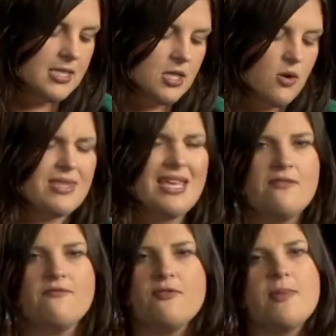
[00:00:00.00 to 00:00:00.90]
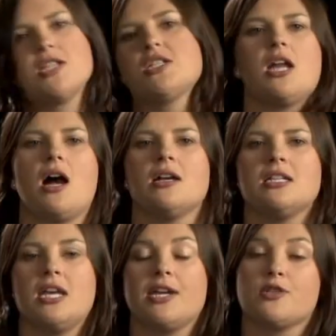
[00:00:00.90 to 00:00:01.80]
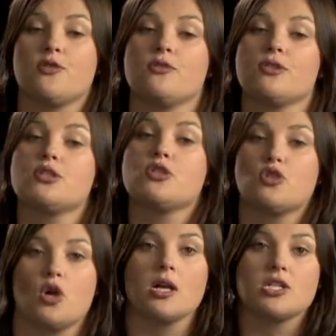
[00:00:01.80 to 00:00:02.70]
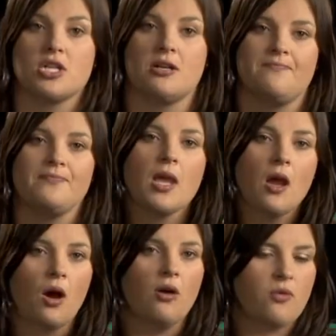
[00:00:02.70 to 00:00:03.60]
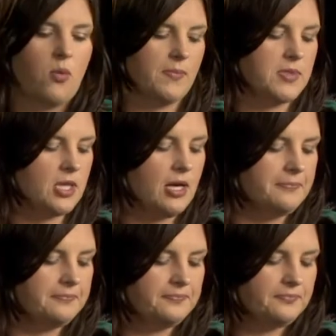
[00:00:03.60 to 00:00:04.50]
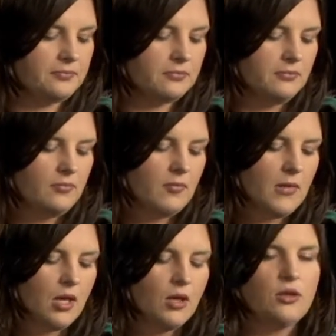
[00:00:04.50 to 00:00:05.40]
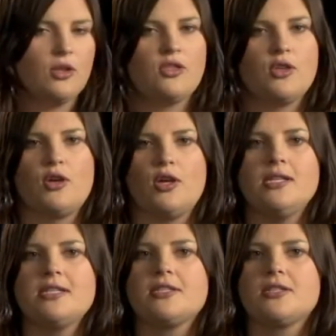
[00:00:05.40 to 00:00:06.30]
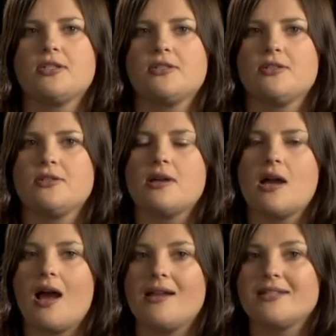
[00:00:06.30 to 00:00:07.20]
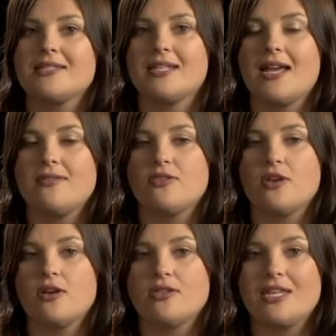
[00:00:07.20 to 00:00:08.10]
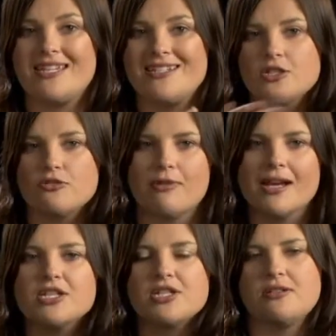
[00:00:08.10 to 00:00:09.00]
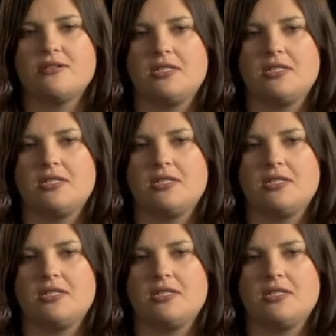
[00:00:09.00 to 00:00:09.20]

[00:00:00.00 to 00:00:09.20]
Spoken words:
is knowing the information architecture or the structure of a website. The third is to understand the interaction